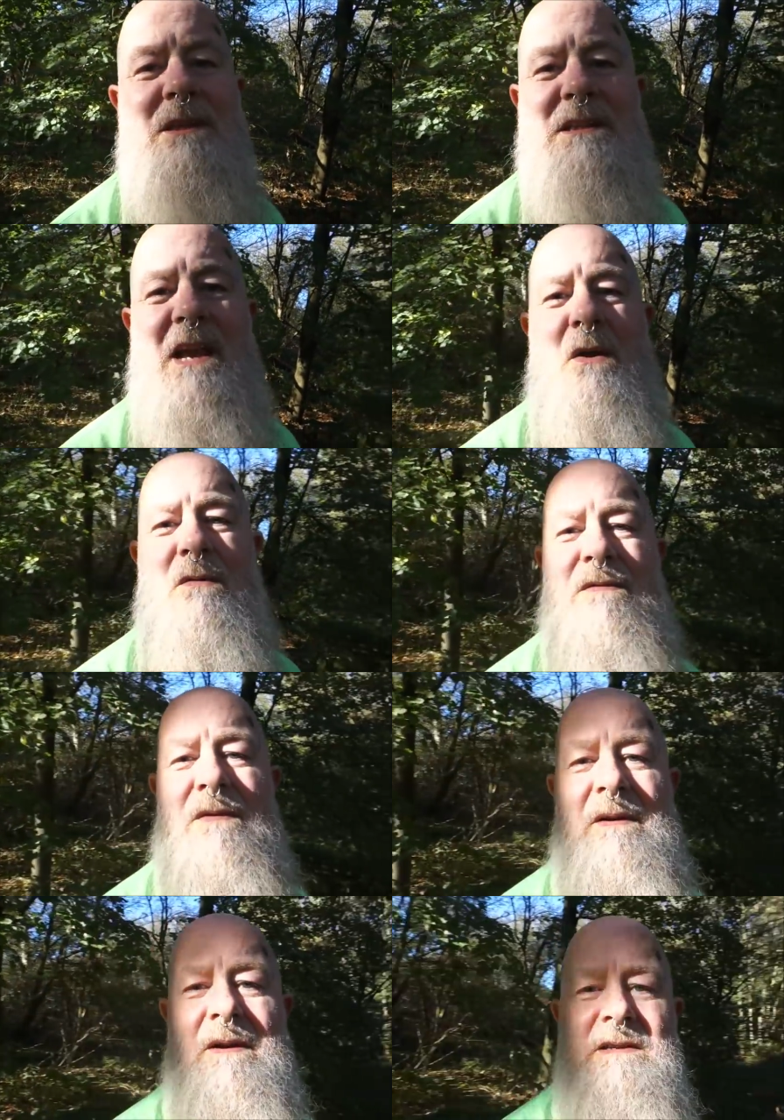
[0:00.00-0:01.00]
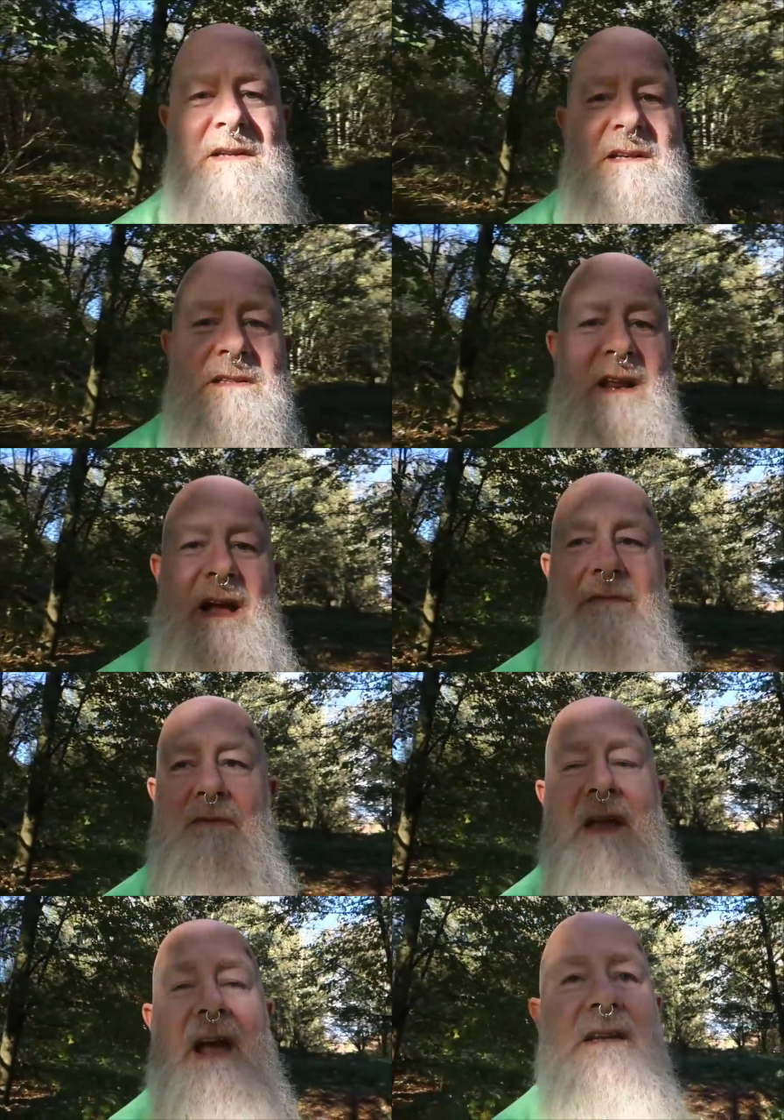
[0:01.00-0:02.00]
self, because he doesn't have a
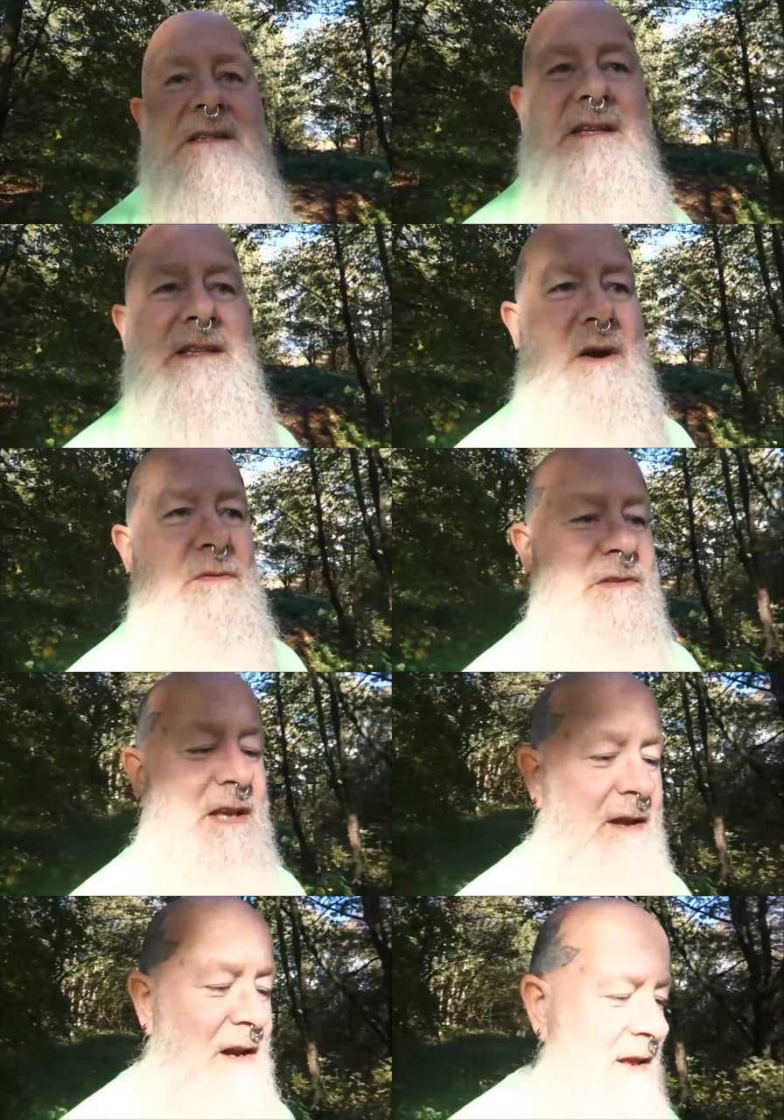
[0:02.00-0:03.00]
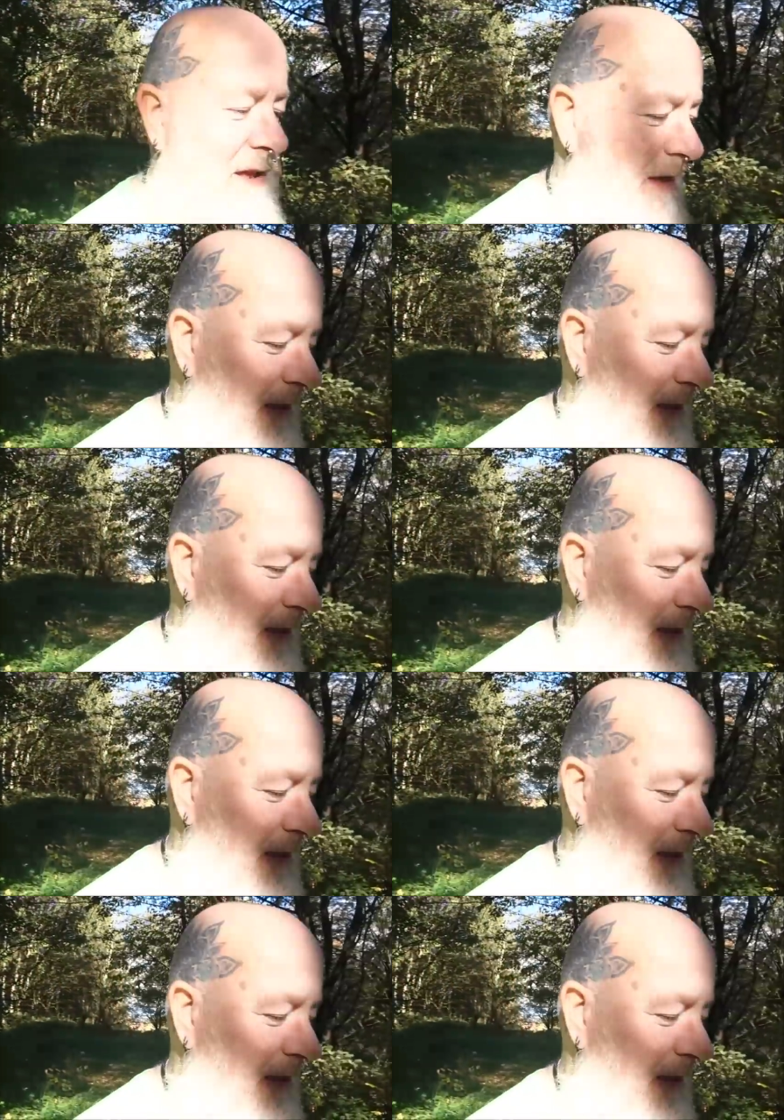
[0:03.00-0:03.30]
reality self, sadly.